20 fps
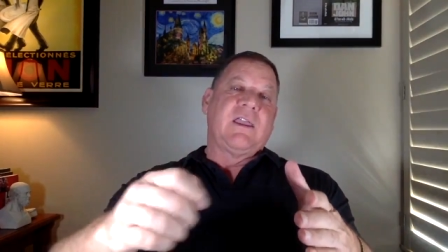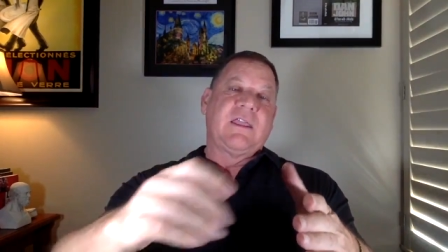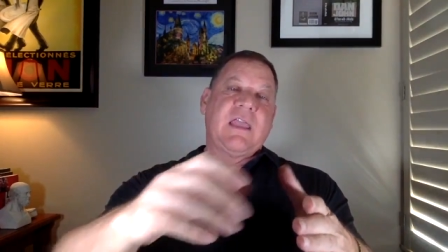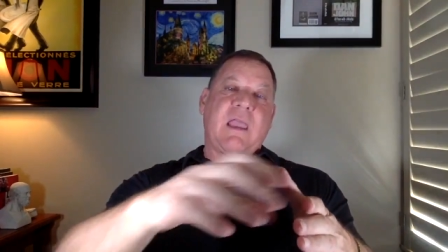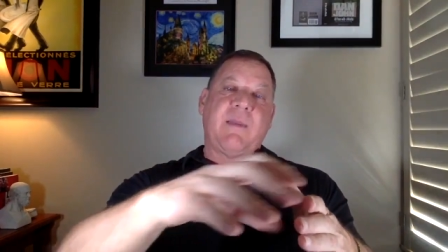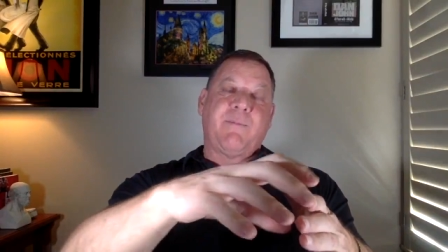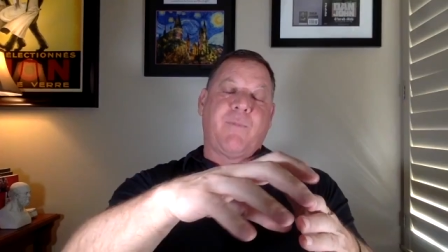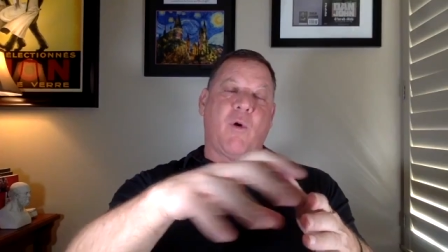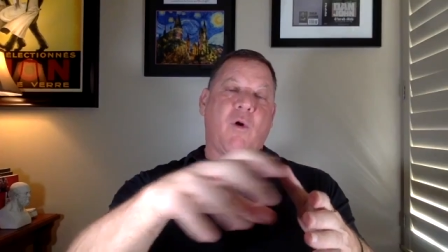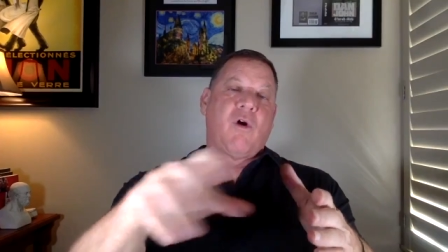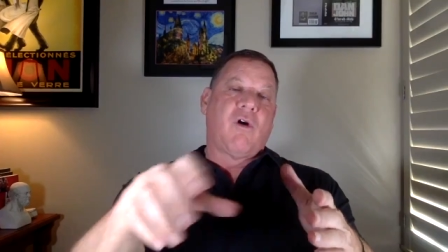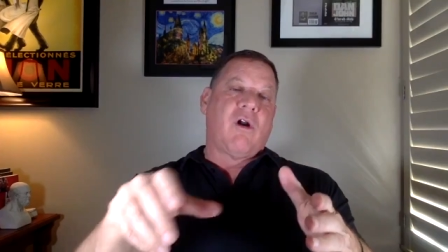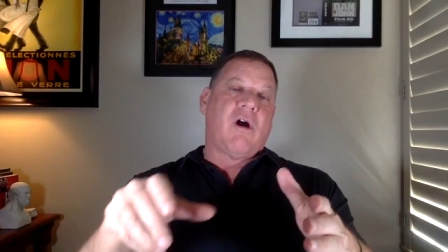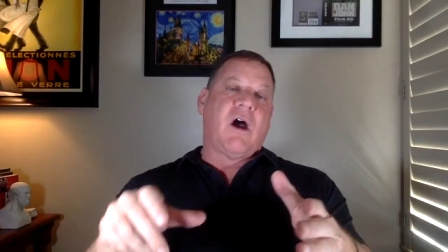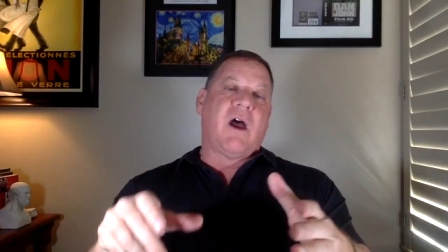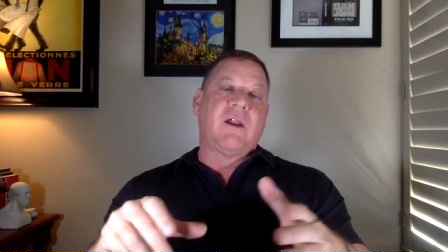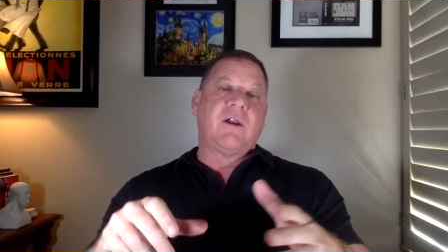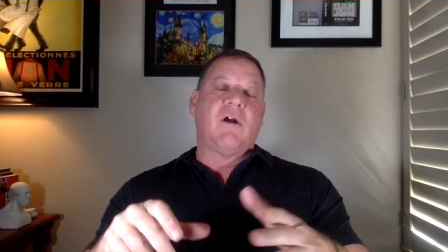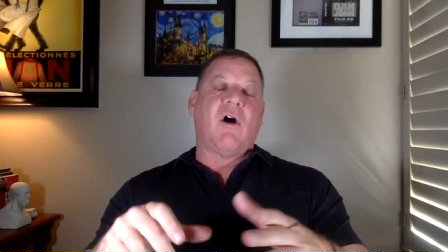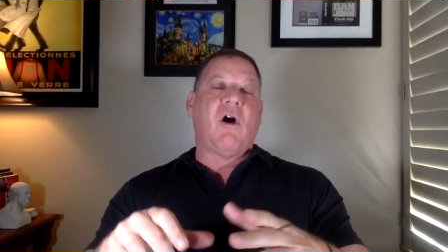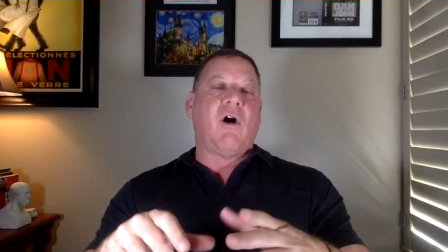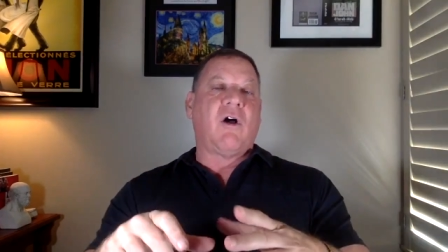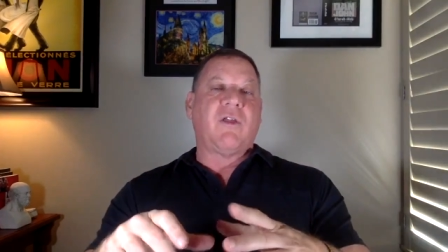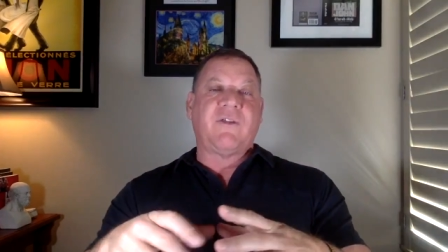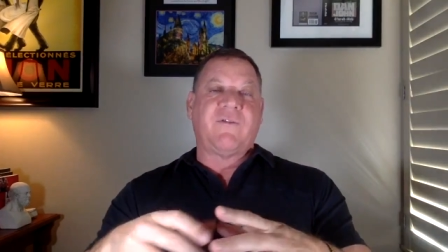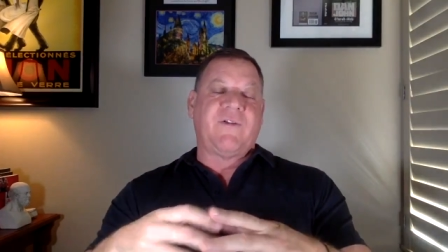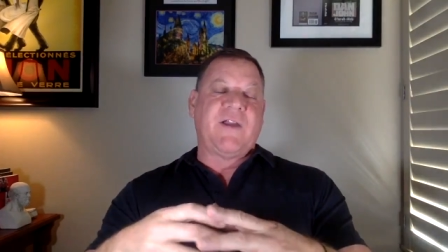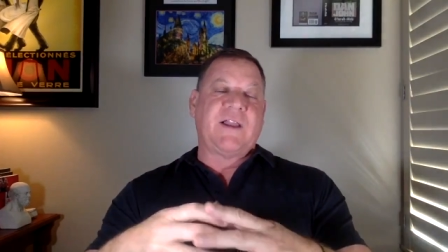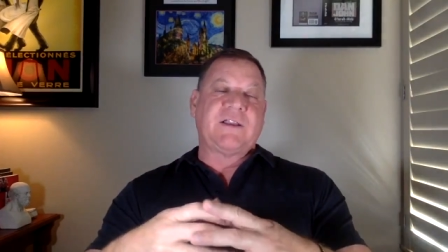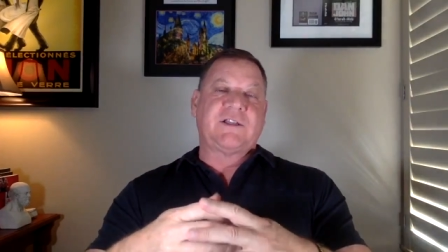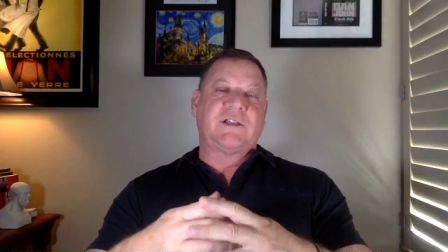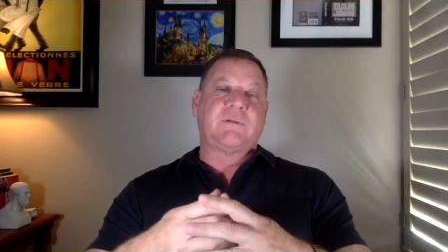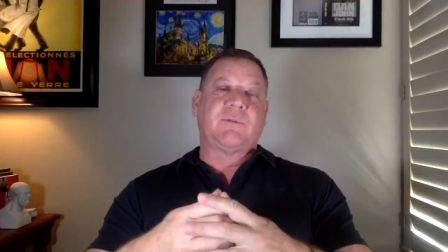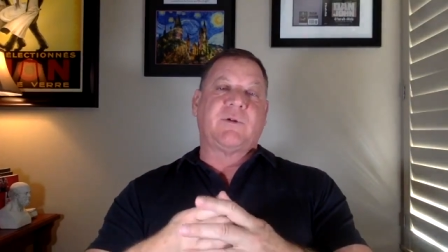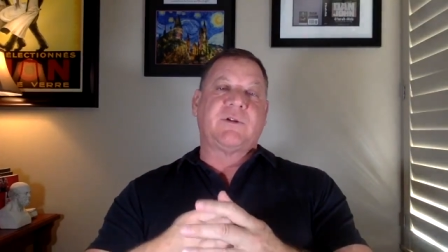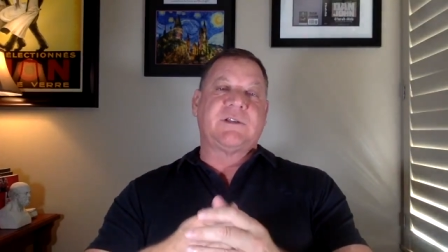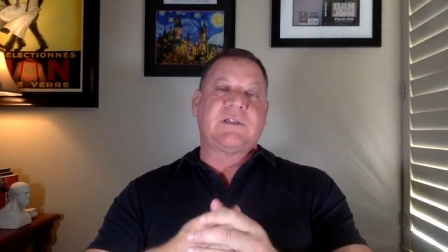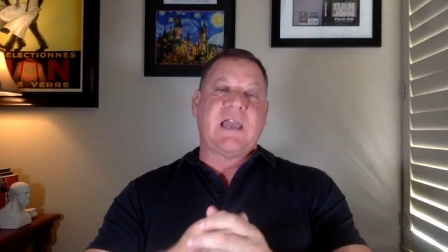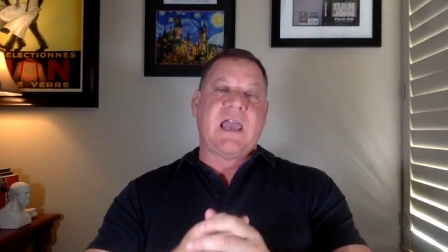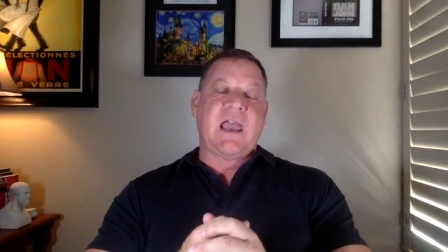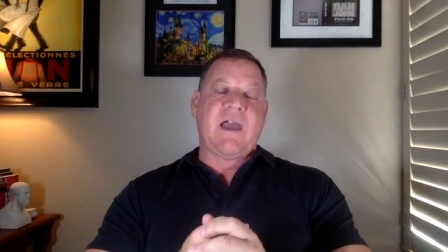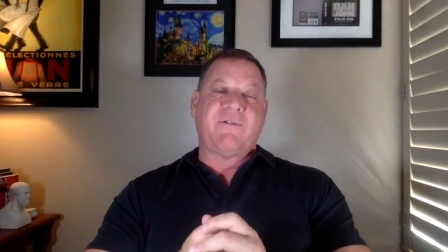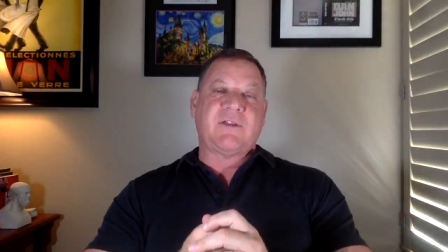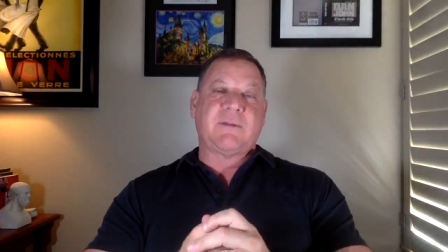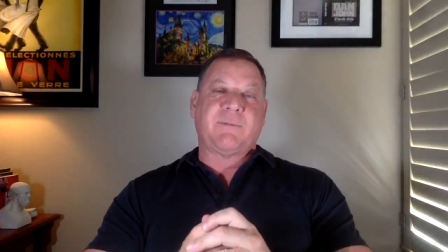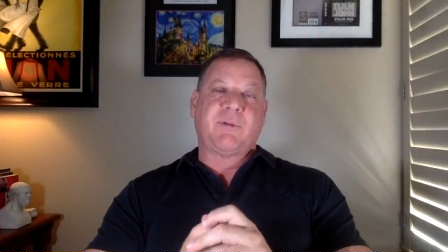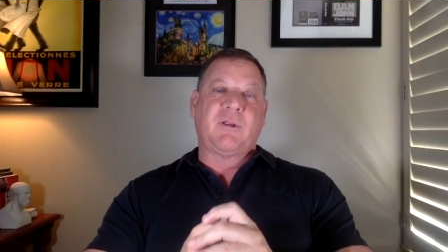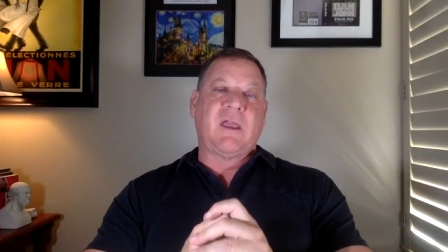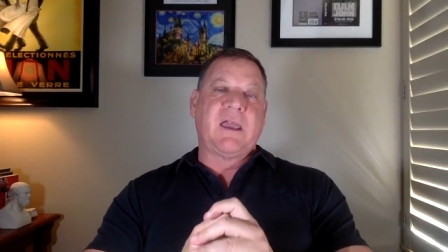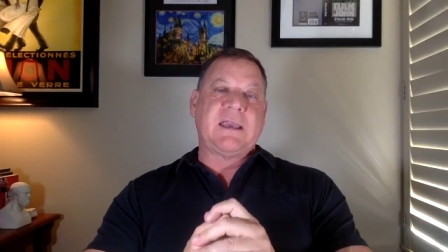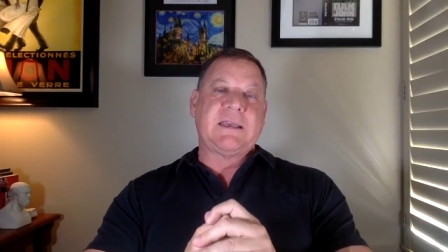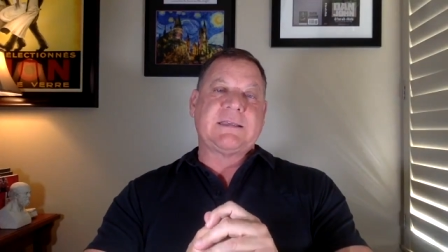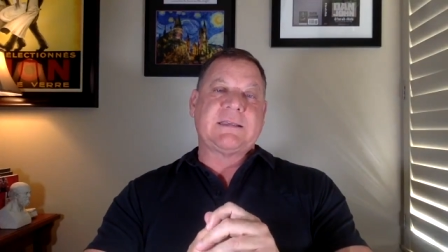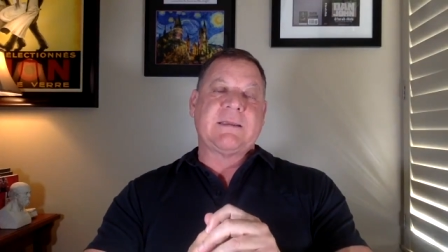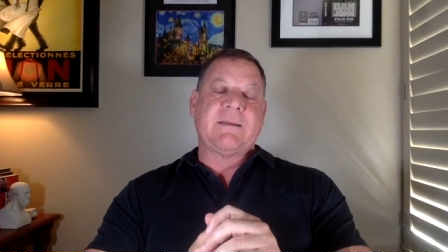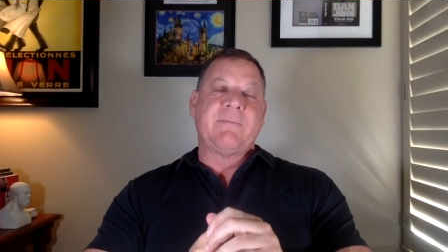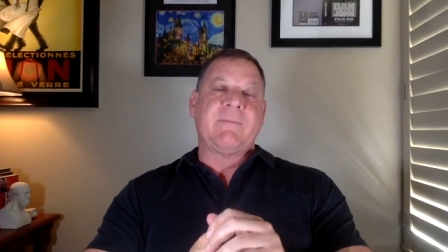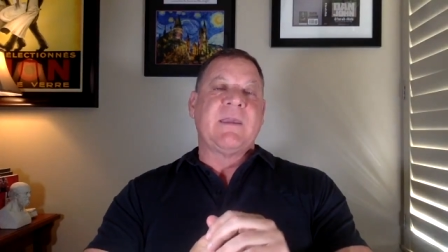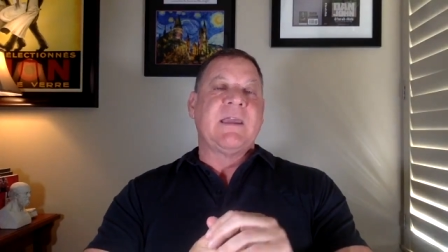they pour on all the vegetables they have at the place.